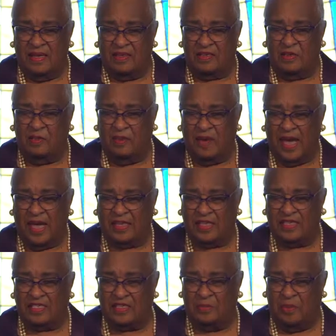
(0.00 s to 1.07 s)
to
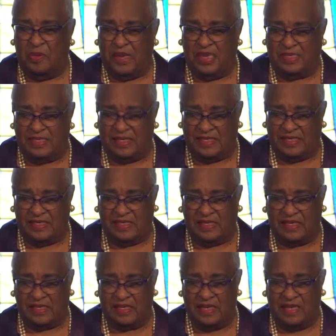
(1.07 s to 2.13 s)
practice a presence
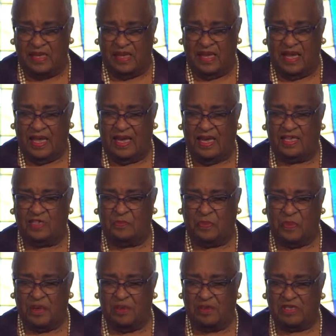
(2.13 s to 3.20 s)
and
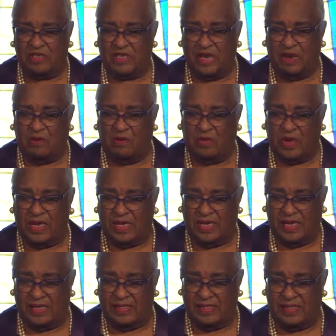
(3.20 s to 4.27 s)
experience our
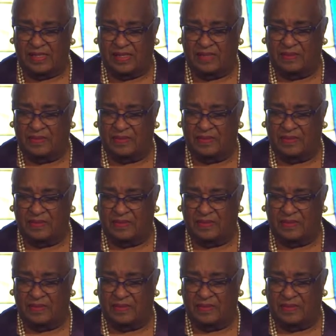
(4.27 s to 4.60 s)
oneness.